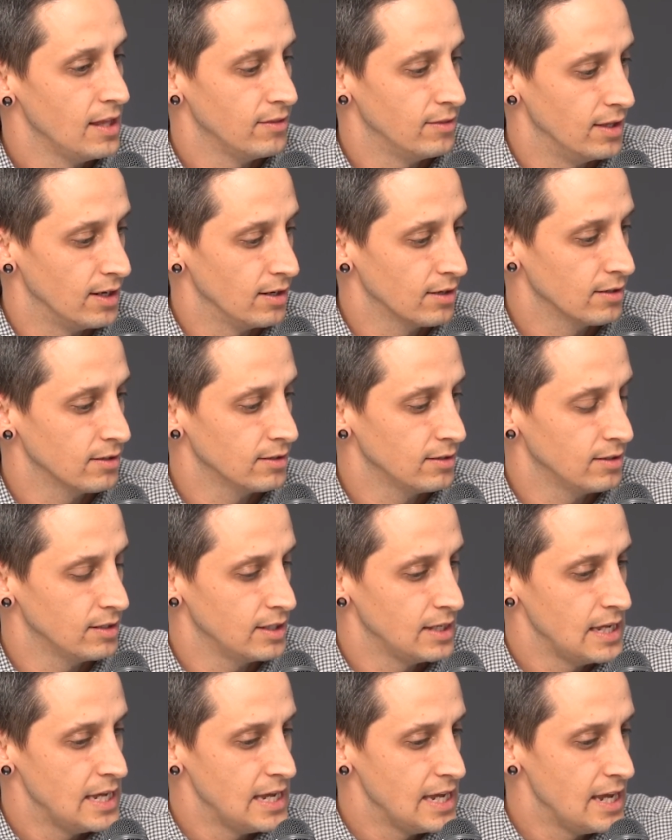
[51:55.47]
They're going
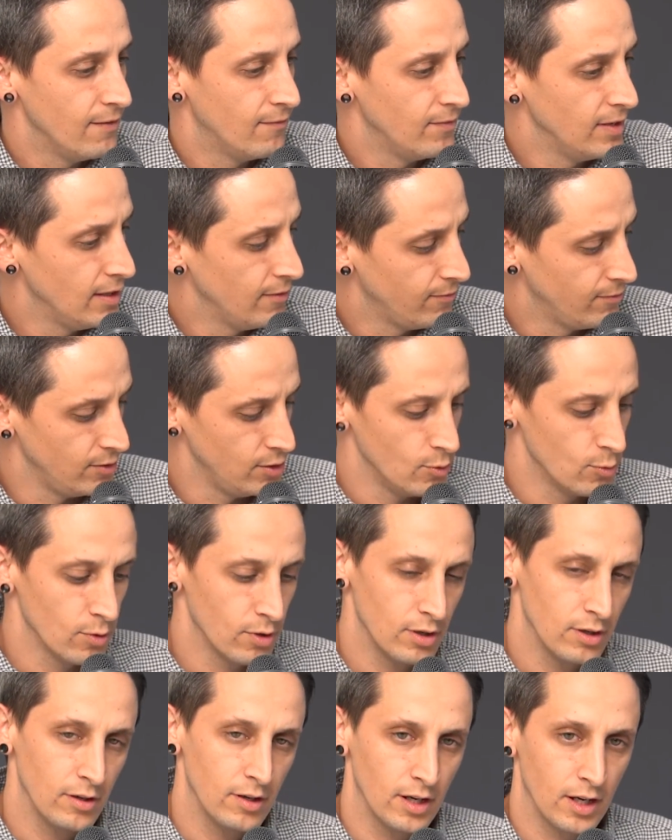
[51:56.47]
to if if you
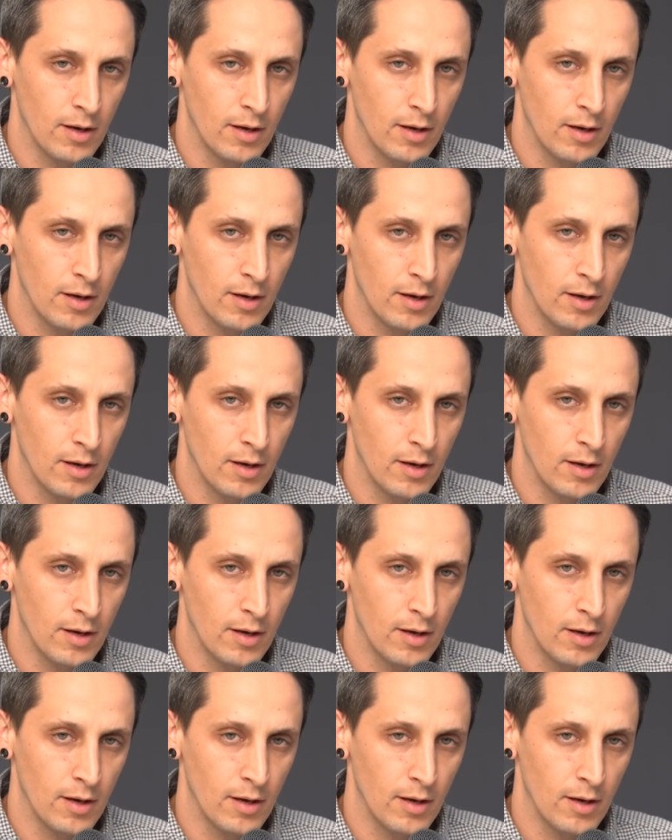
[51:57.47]
were